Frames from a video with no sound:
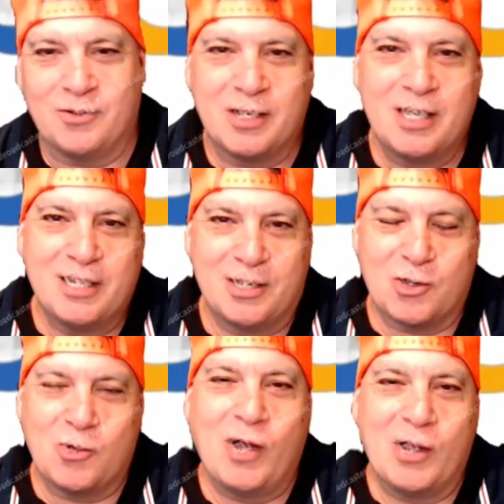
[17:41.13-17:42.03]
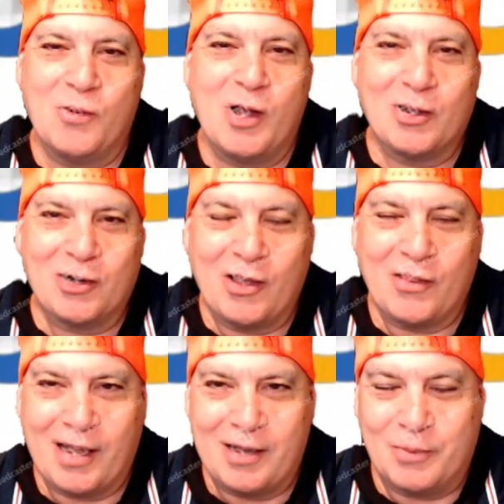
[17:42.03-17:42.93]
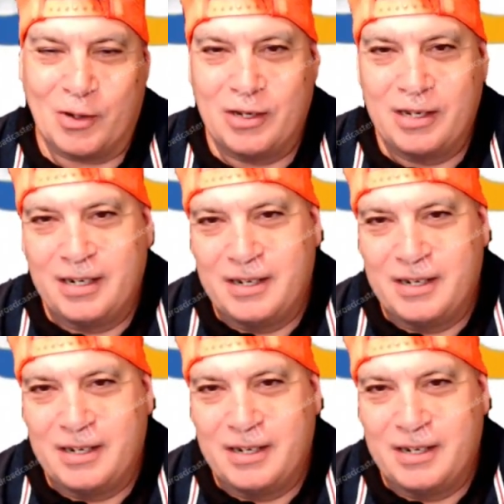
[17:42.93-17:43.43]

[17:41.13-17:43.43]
It's not, it doesn't quite work like that. But